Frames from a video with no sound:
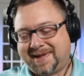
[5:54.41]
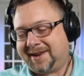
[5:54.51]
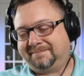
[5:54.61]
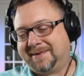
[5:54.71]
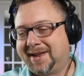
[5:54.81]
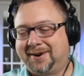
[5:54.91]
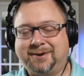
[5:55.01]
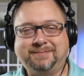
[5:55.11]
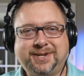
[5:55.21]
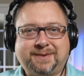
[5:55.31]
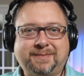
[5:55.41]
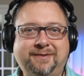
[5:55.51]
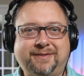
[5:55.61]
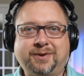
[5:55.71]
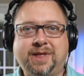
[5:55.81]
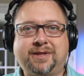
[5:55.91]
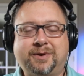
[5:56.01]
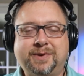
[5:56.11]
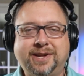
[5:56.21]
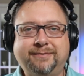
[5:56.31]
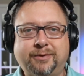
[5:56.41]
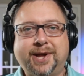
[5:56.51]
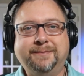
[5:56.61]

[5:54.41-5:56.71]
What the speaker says: I don't know, just something fun we thought we'd give away.